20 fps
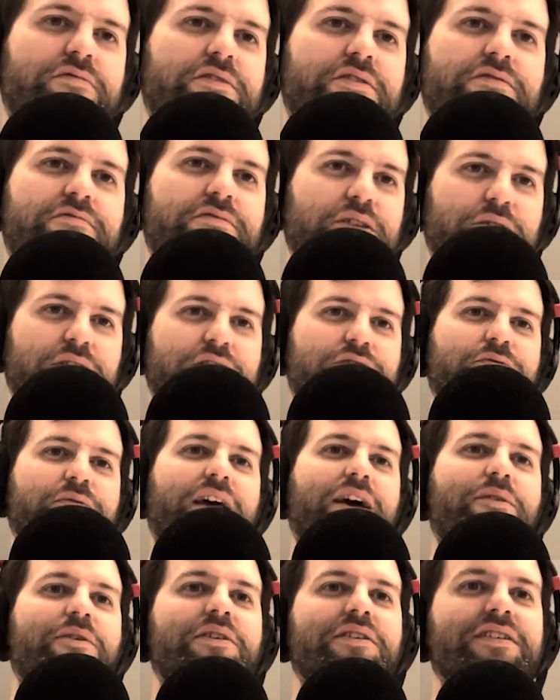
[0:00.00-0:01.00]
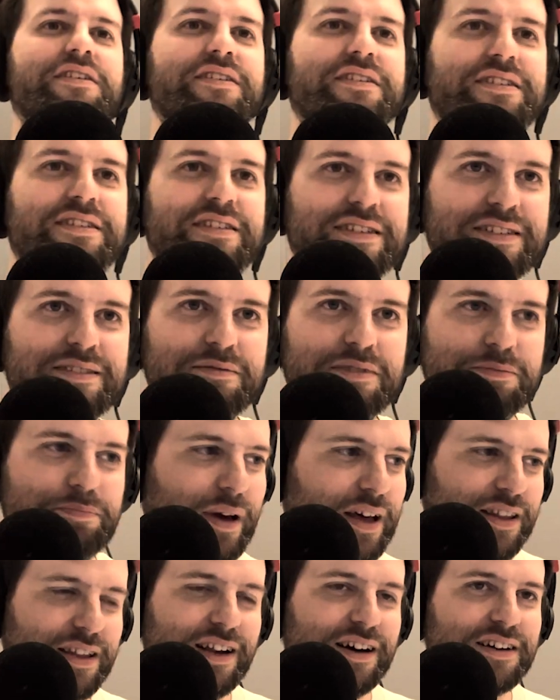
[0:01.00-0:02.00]
do this from now on?
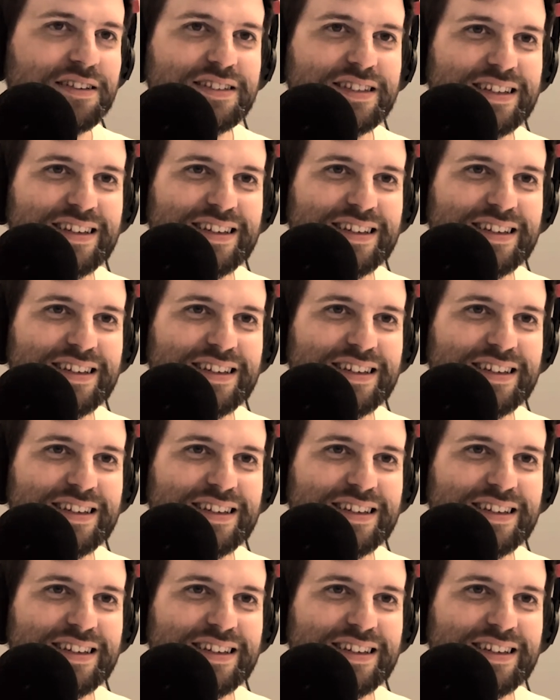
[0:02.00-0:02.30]
Better than us.